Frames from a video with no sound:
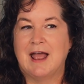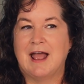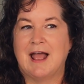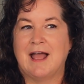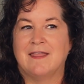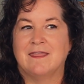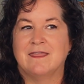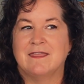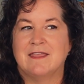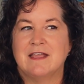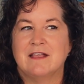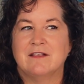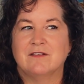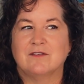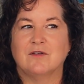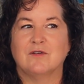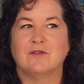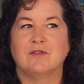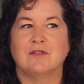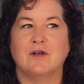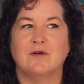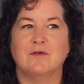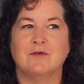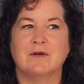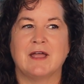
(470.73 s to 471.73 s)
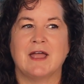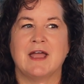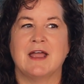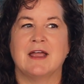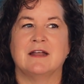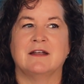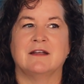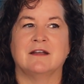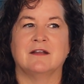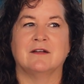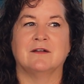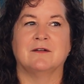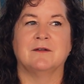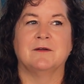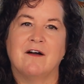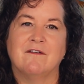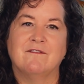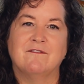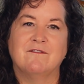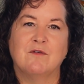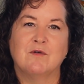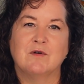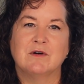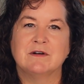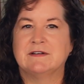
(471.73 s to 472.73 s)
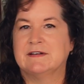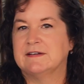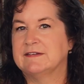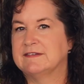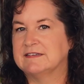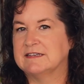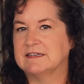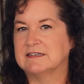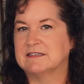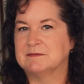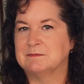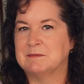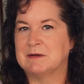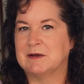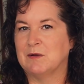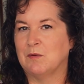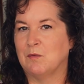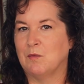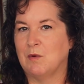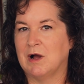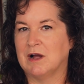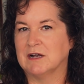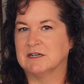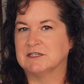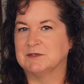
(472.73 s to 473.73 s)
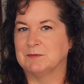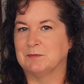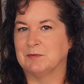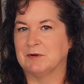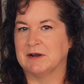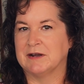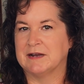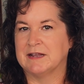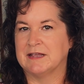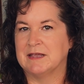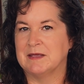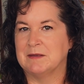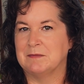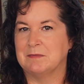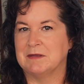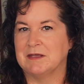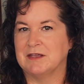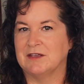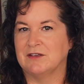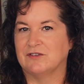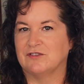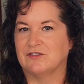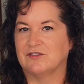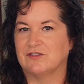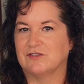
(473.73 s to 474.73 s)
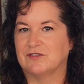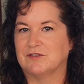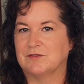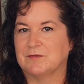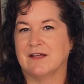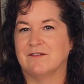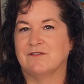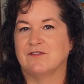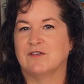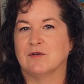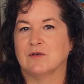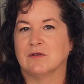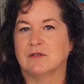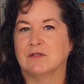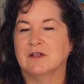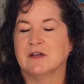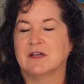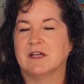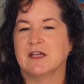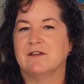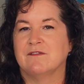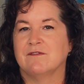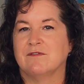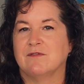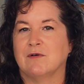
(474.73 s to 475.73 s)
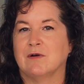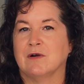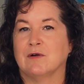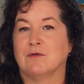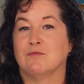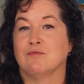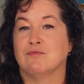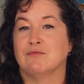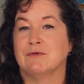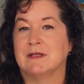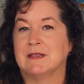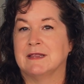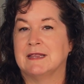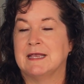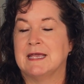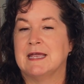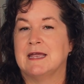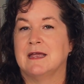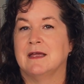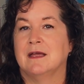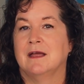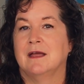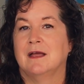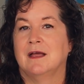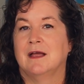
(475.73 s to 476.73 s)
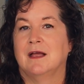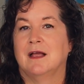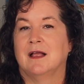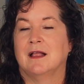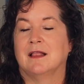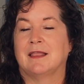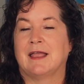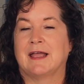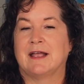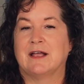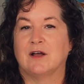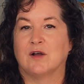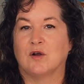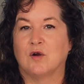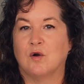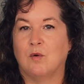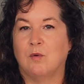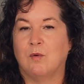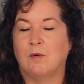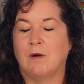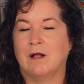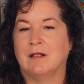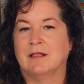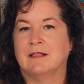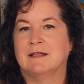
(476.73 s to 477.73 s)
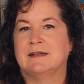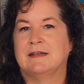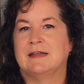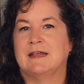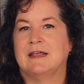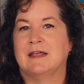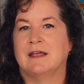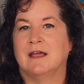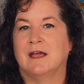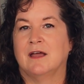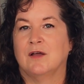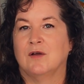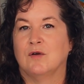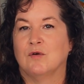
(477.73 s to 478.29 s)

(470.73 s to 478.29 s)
And these are located a 4 to 6 minute walk to Brenneke Beach. If you're looking for really like a quality,